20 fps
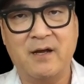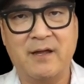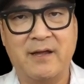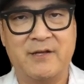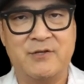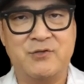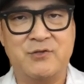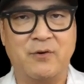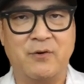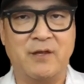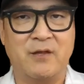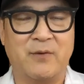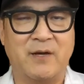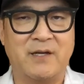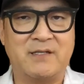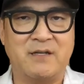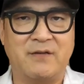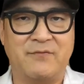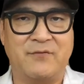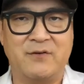Enjoy the
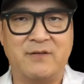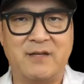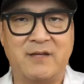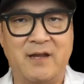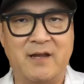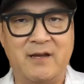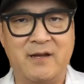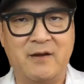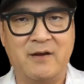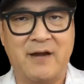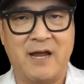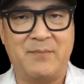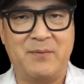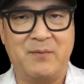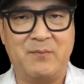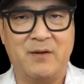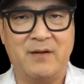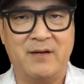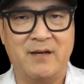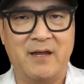rest of your day here. Happy
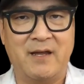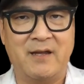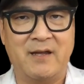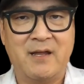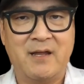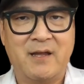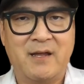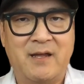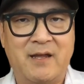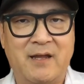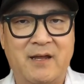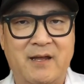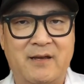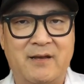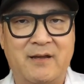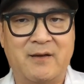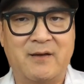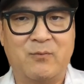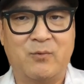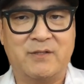Monday, and
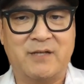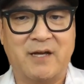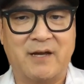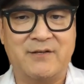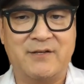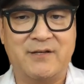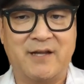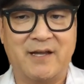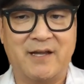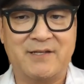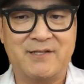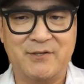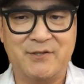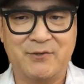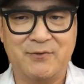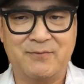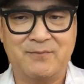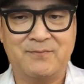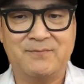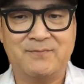we'll talk to you guys soon.